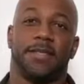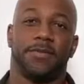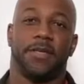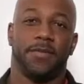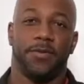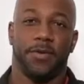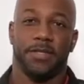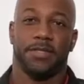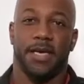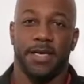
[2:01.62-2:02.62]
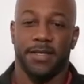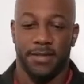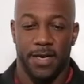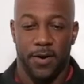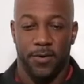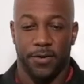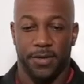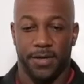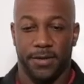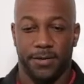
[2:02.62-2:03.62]
I will definitely wear this jacket
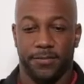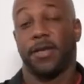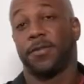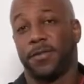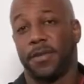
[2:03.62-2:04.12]
on a regular